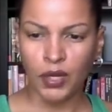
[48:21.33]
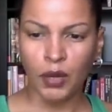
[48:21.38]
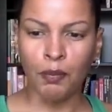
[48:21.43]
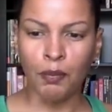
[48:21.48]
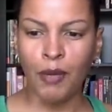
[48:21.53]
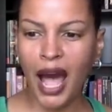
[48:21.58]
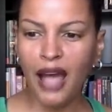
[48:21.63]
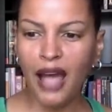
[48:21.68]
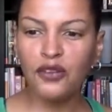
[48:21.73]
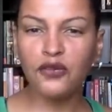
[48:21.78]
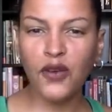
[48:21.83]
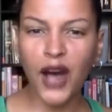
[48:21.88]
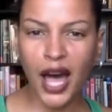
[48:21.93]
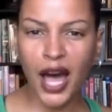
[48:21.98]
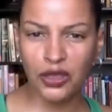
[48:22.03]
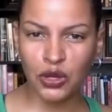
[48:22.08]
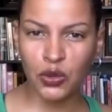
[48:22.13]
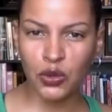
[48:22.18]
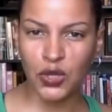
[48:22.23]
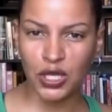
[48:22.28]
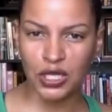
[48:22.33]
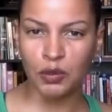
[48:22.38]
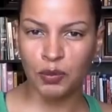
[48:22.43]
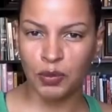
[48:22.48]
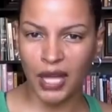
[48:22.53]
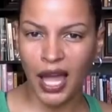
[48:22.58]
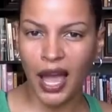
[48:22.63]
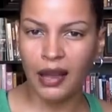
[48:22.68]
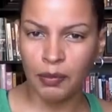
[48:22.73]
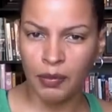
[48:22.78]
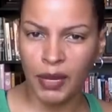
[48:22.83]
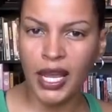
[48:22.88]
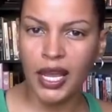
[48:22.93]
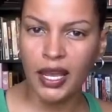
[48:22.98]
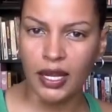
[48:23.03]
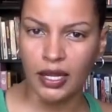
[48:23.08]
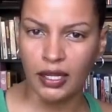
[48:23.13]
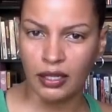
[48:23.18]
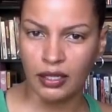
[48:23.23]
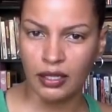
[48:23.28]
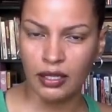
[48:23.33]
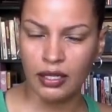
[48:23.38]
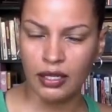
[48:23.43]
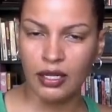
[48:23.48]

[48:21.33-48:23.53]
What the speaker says: My father was a black man.